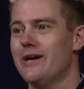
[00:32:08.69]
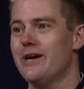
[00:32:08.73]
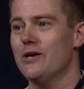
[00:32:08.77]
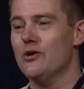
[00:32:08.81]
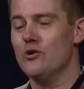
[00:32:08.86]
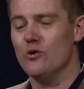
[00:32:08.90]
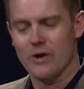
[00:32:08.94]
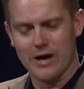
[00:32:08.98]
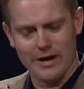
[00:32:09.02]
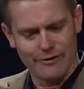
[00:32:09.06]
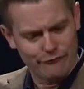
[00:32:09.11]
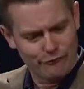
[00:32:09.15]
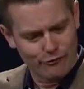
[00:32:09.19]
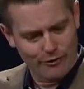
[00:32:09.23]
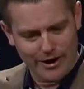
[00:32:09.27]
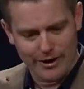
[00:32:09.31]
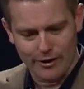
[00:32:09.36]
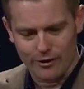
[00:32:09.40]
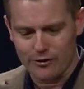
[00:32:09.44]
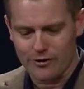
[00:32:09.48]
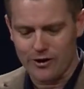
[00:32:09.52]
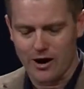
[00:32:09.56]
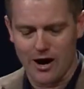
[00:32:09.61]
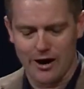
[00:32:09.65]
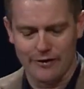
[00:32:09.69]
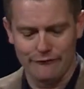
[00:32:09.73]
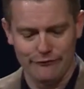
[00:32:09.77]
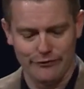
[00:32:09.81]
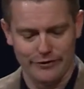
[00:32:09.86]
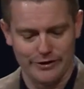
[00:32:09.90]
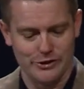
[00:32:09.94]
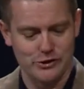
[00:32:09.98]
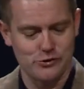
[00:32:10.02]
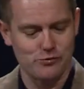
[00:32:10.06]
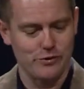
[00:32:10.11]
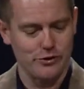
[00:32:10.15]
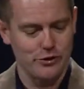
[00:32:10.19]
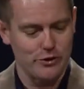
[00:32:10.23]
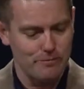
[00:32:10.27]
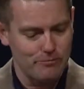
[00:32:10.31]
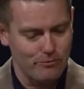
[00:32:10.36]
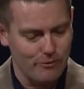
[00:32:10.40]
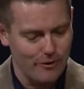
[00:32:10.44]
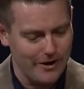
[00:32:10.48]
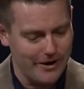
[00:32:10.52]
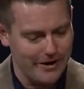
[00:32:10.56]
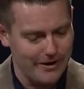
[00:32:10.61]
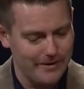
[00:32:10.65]
You'll have greater confidence when you
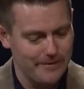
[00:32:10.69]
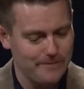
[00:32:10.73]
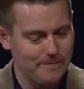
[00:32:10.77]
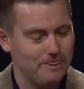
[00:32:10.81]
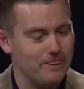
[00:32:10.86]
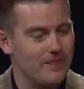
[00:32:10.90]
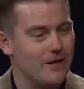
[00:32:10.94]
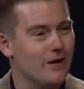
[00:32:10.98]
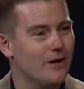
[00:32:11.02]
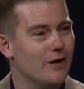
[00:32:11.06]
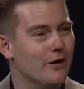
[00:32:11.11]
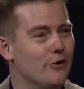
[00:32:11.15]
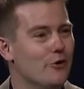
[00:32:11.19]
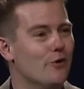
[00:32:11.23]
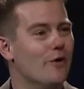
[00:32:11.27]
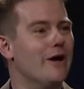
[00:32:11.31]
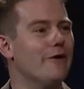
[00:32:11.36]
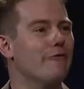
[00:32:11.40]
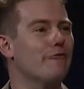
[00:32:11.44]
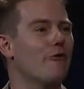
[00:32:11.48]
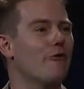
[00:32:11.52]
pray. You'll have